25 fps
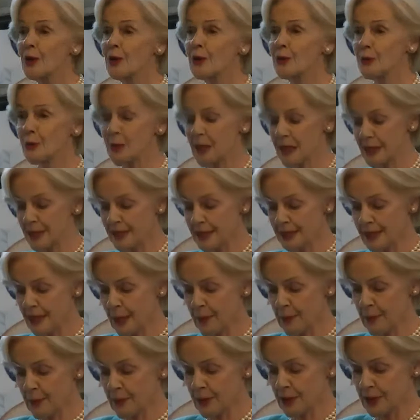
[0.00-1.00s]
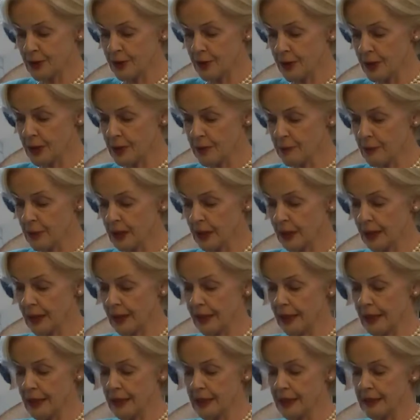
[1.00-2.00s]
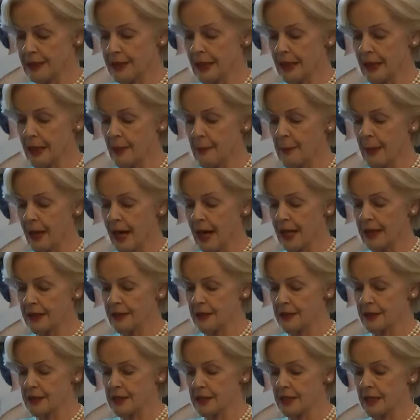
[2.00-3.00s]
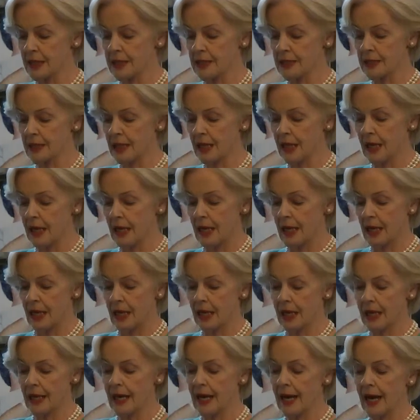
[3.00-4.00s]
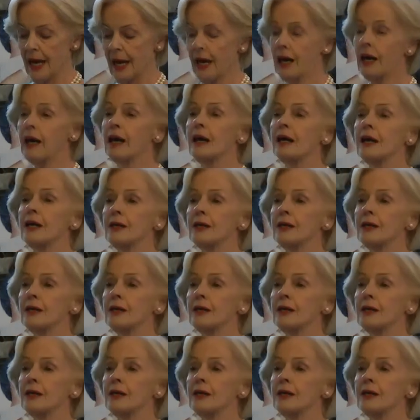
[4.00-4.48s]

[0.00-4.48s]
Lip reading: 3 separate treatment clinics that are part of the centre allow